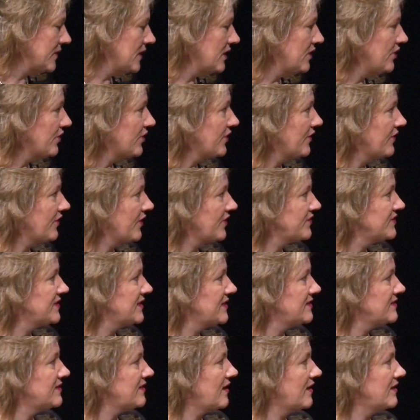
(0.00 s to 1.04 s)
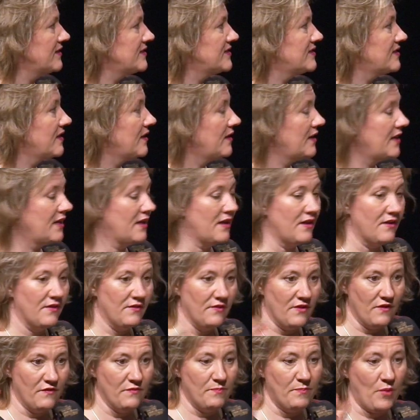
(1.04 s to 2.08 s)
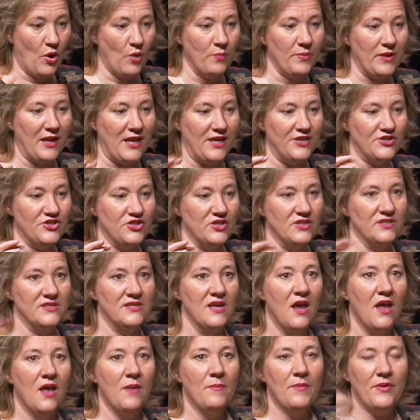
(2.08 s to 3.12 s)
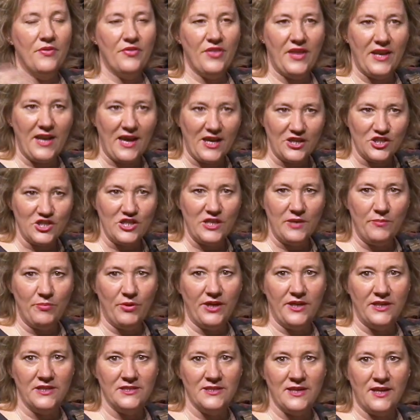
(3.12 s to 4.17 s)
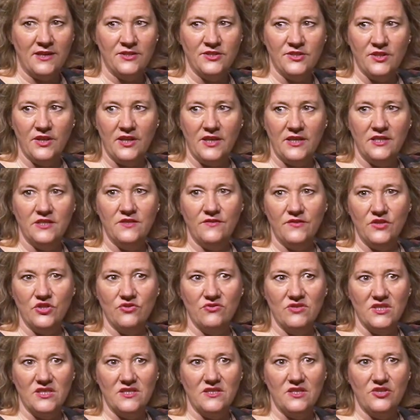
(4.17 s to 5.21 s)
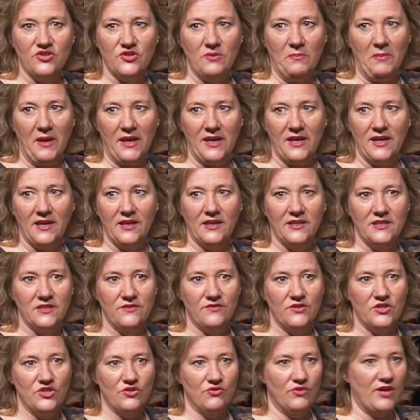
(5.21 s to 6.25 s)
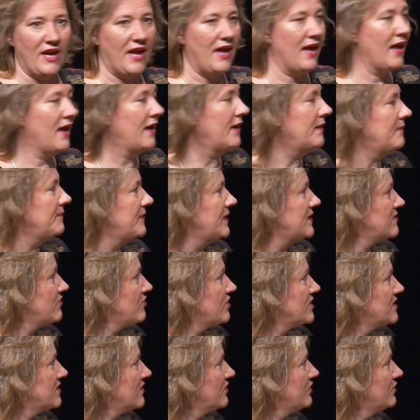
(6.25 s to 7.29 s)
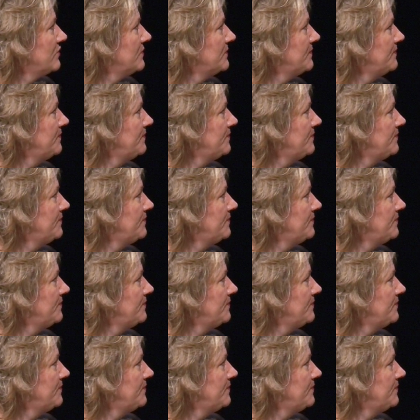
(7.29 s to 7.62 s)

look at those insights of populations, but then actually bring it down to individual decision-making and individual care is critical.